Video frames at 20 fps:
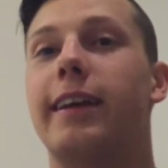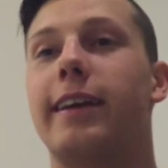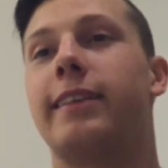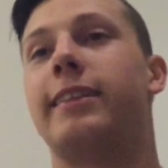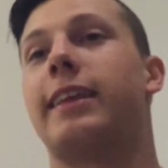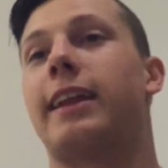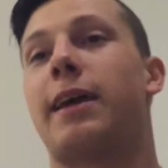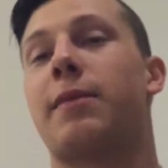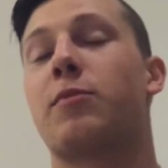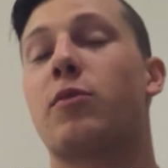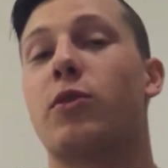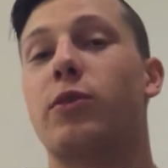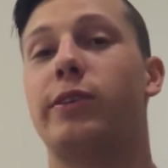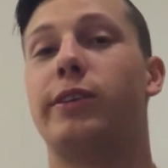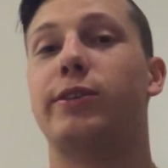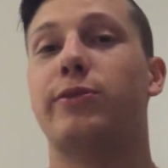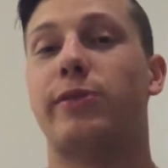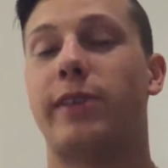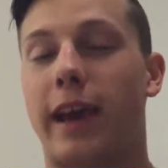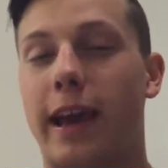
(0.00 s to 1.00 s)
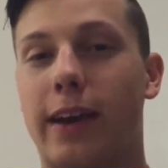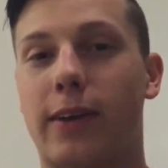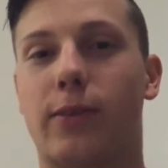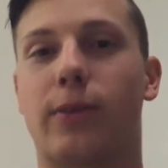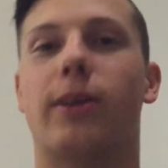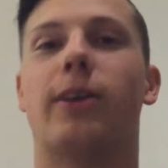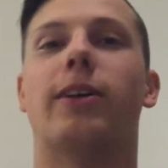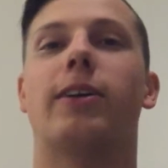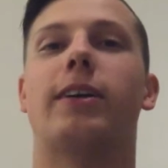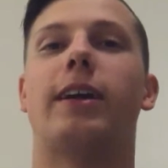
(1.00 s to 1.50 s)
and then I'm going to
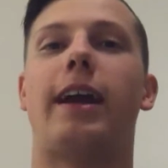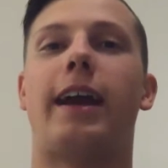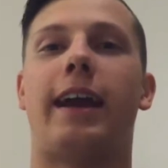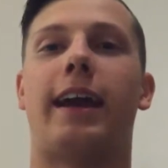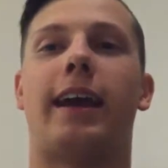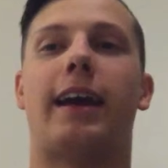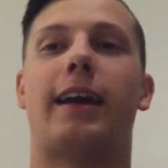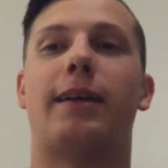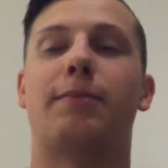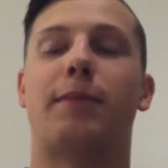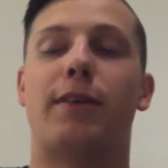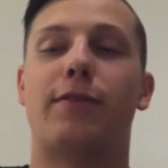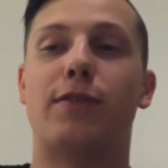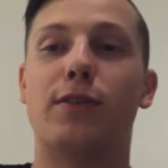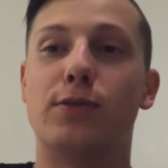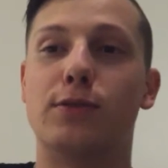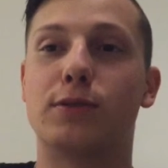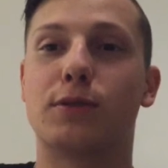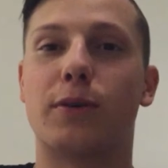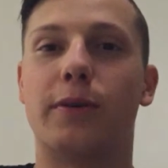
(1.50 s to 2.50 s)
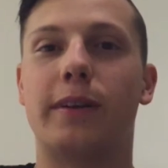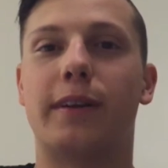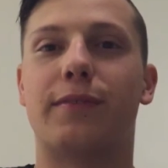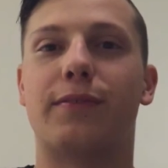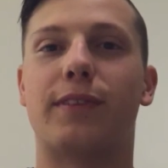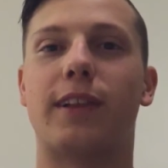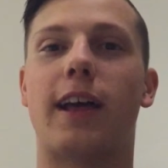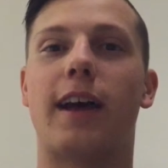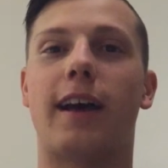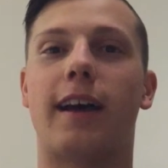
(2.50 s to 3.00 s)
tackle her, and my phone's going to
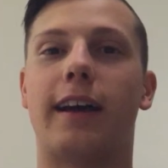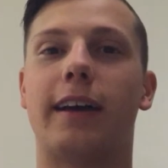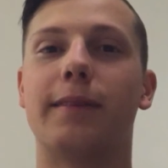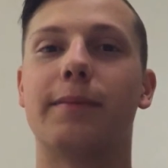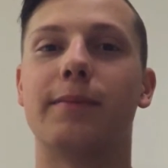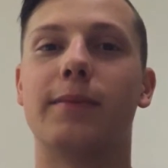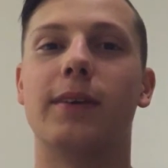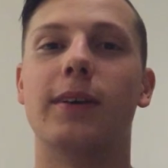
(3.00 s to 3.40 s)
fly,